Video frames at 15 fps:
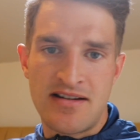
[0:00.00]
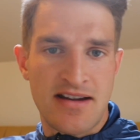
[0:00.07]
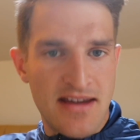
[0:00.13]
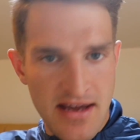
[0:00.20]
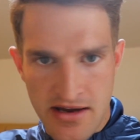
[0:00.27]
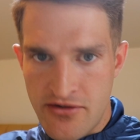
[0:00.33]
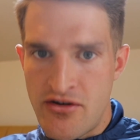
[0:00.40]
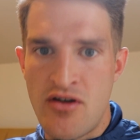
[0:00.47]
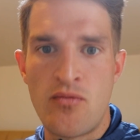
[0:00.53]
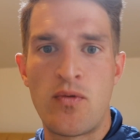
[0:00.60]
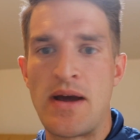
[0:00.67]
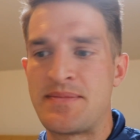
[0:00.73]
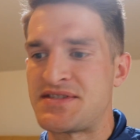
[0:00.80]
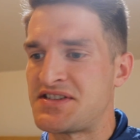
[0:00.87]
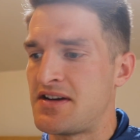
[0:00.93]
Get your own
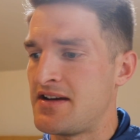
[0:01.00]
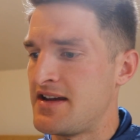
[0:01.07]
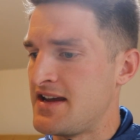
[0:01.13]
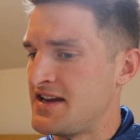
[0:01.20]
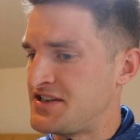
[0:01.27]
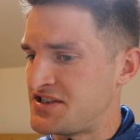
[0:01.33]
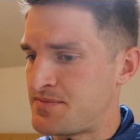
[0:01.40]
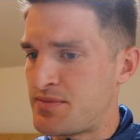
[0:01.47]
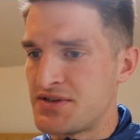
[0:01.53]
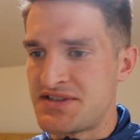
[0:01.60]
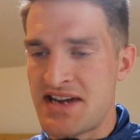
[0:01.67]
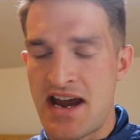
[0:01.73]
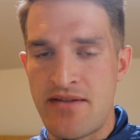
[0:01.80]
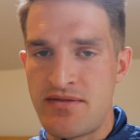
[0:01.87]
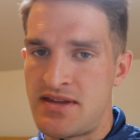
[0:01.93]
website. It just
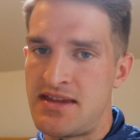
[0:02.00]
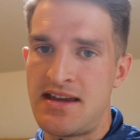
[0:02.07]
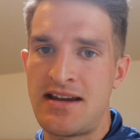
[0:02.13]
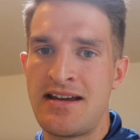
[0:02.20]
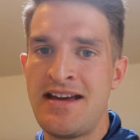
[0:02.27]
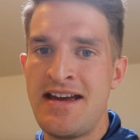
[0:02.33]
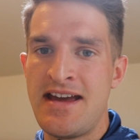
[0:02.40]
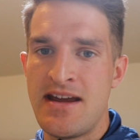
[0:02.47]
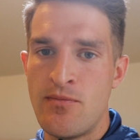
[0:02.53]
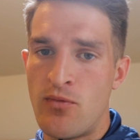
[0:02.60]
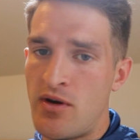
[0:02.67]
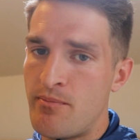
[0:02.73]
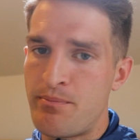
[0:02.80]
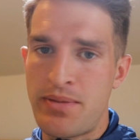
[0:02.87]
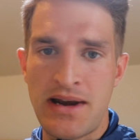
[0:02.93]
puts everything in
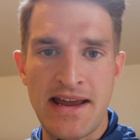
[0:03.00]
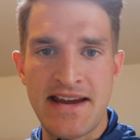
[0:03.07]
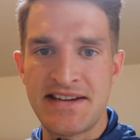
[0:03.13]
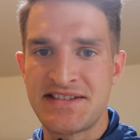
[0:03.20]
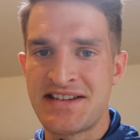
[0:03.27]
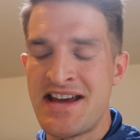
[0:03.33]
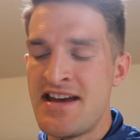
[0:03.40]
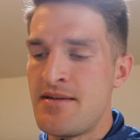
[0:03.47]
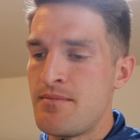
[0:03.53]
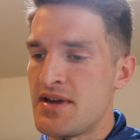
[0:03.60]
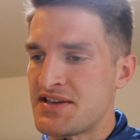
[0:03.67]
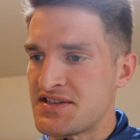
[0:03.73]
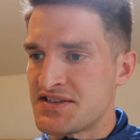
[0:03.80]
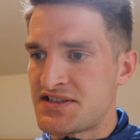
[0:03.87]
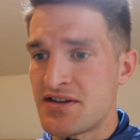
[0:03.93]
one place,
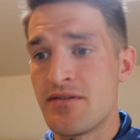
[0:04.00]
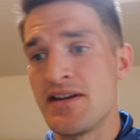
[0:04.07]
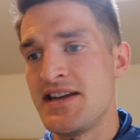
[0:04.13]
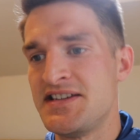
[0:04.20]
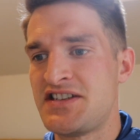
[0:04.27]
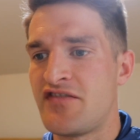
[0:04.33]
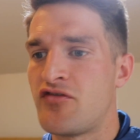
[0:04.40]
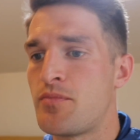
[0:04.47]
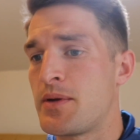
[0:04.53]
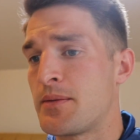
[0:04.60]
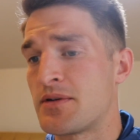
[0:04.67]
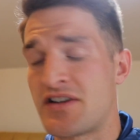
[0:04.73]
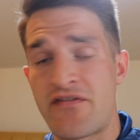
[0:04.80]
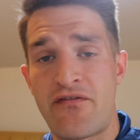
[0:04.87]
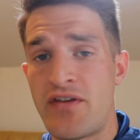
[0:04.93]
makes it so easy for
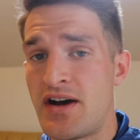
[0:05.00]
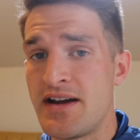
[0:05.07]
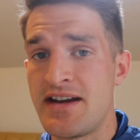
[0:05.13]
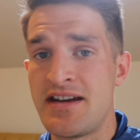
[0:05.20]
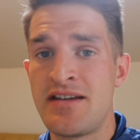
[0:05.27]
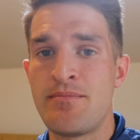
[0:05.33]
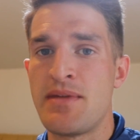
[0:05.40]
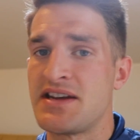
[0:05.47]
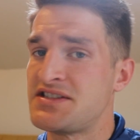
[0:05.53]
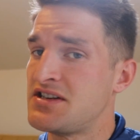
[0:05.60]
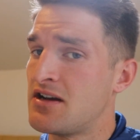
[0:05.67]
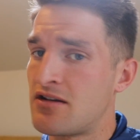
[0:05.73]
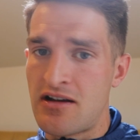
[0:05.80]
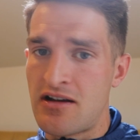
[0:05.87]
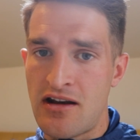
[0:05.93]
people to find, makes
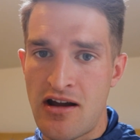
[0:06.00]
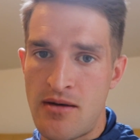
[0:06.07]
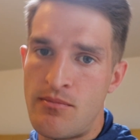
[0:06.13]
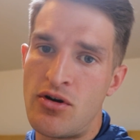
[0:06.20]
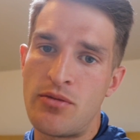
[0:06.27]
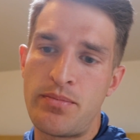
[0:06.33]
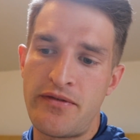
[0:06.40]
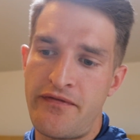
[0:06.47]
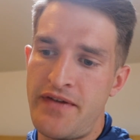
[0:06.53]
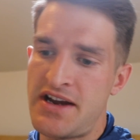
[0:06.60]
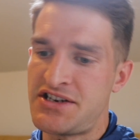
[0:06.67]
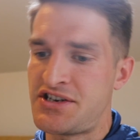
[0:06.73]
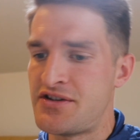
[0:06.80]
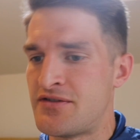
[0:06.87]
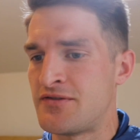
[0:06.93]
you lot more
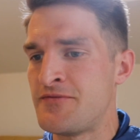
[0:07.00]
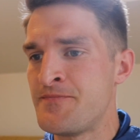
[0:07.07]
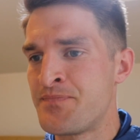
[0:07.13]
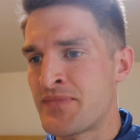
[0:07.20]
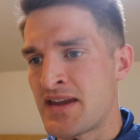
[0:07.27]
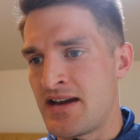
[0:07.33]
professional.